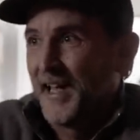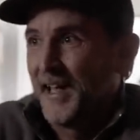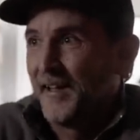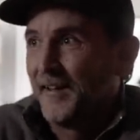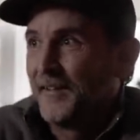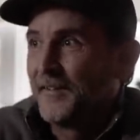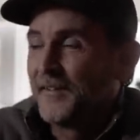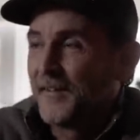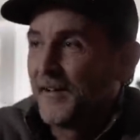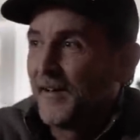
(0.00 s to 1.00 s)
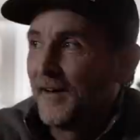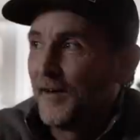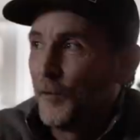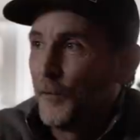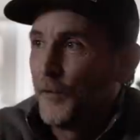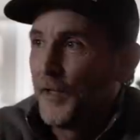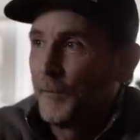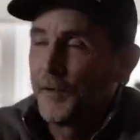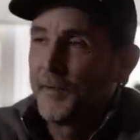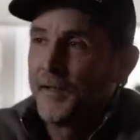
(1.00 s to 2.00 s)
And uh, it
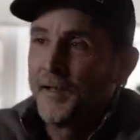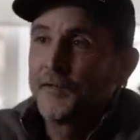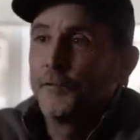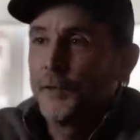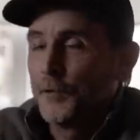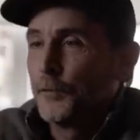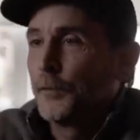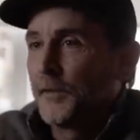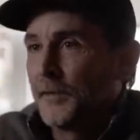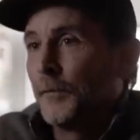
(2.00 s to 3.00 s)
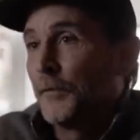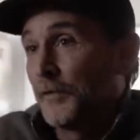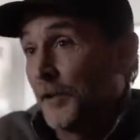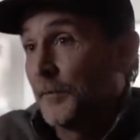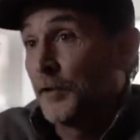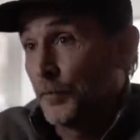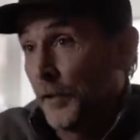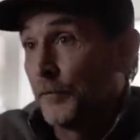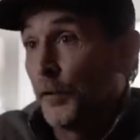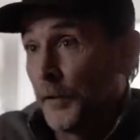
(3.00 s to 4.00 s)
would have been nice if we knew it was going to be a
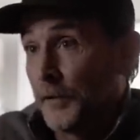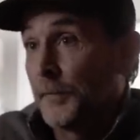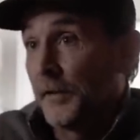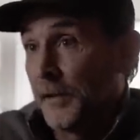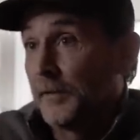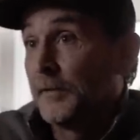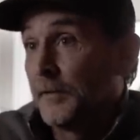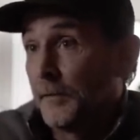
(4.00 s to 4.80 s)
24 week period.